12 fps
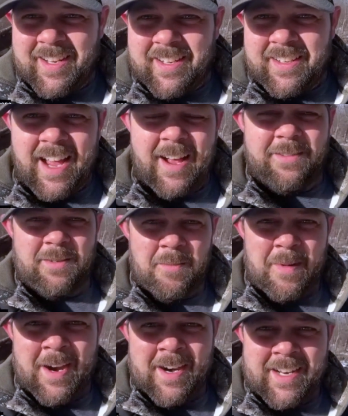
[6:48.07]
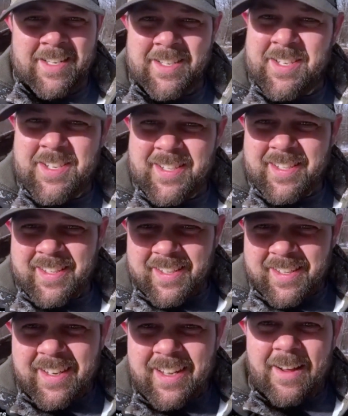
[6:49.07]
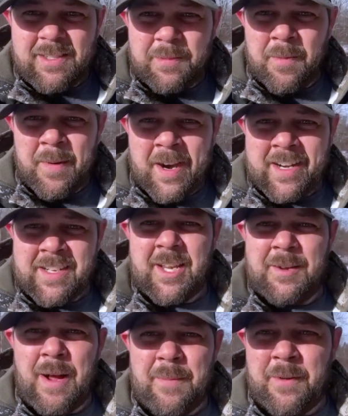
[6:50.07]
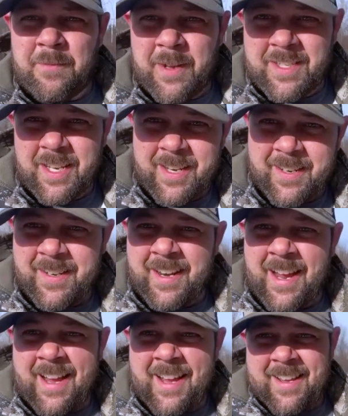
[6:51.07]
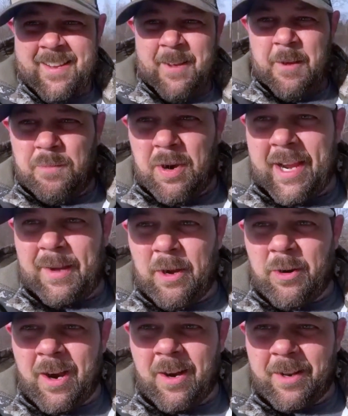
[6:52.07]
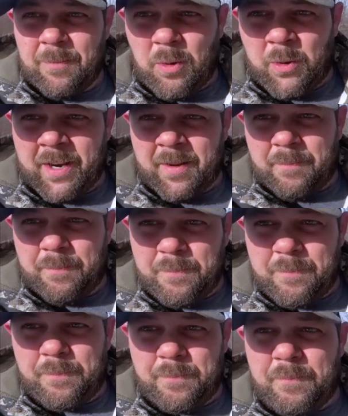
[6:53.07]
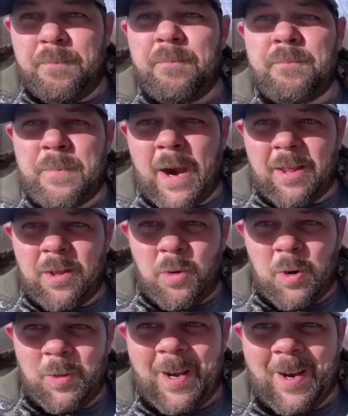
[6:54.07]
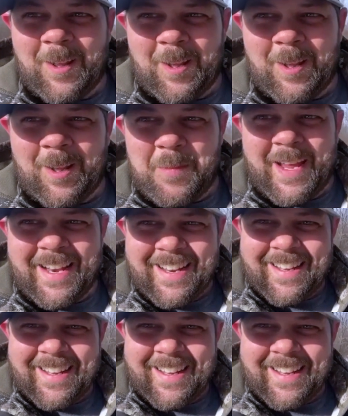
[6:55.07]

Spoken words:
have some Americans come up and visit and brag about our little part of the world there a little bit.